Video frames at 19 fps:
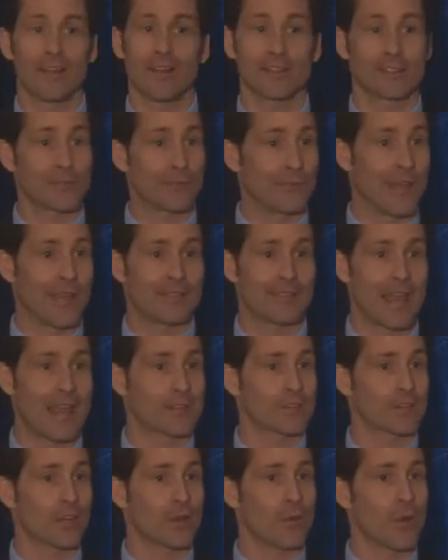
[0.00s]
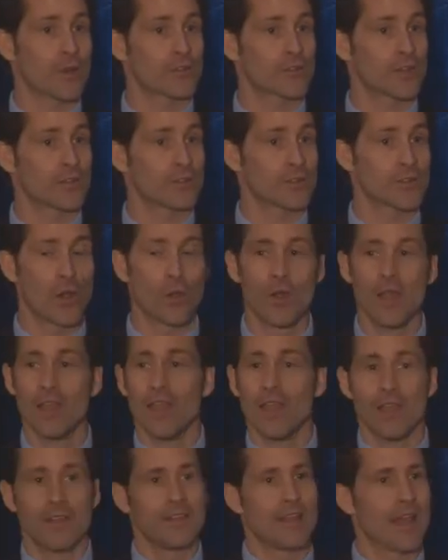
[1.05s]
And that's a fantastic question. So
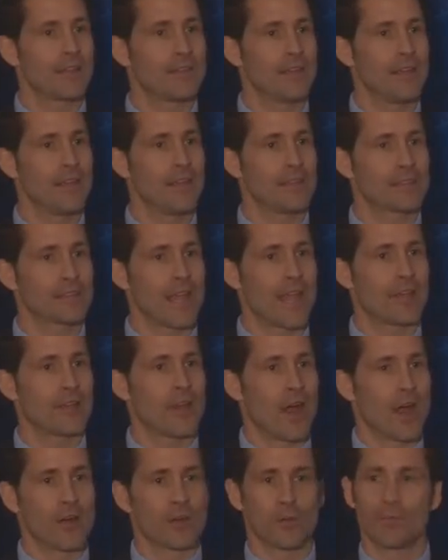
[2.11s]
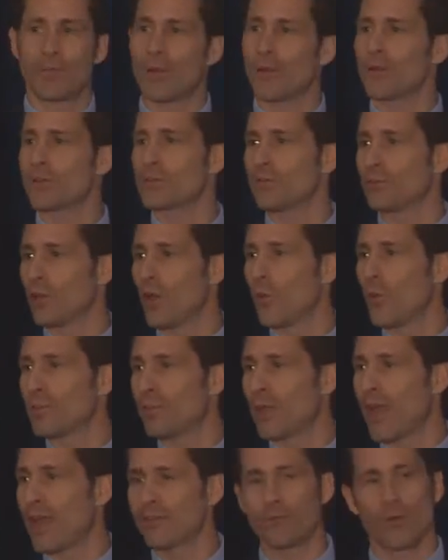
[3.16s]
the idea is that under periods of low
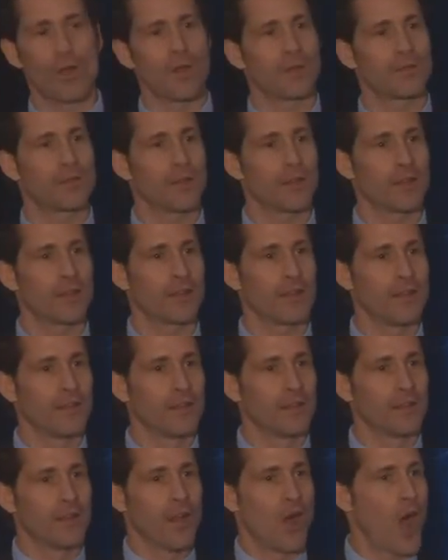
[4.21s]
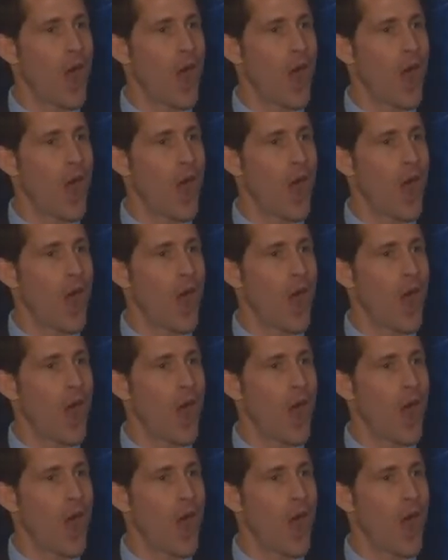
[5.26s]
implied volatility,